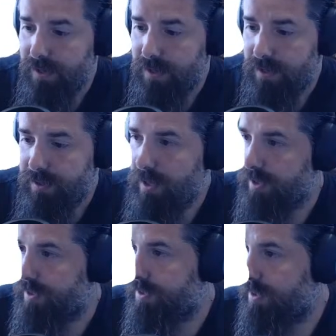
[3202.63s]
Nice.
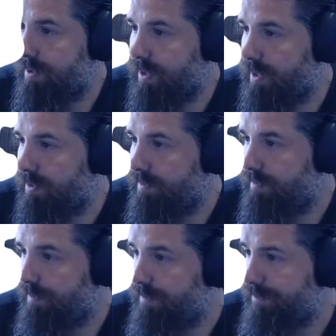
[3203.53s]
Okay.
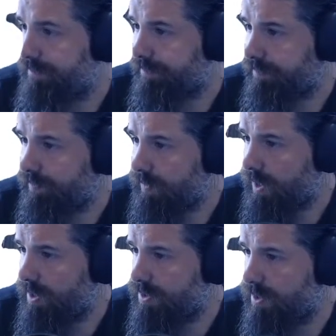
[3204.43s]
So